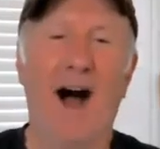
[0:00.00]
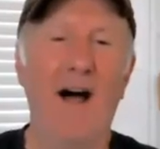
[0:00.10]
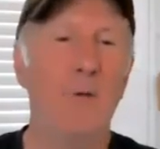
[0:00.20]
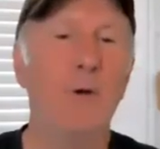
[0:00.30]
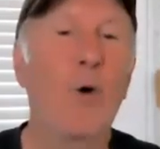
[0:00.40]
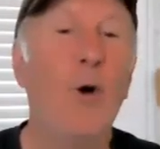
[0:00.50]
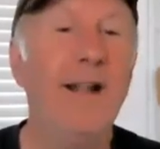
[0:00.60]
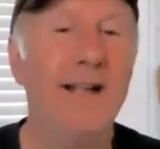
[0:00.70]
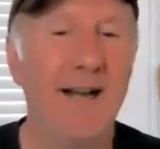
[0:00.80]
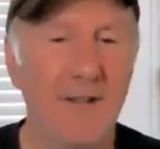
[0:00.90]
on the
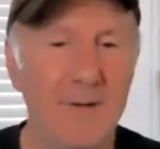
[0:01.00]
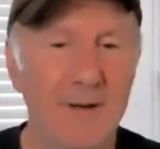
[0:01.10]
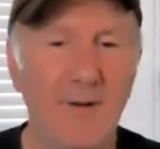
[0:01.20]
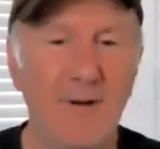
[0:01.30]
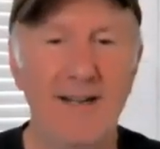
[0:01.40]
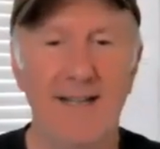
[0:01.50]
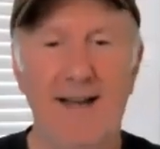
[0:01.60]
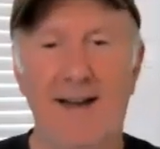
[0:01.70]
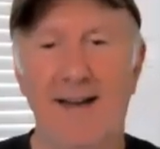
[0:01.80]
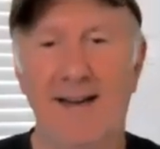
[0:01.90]
recording,
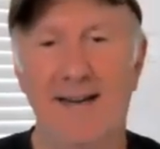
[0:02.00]
yeah.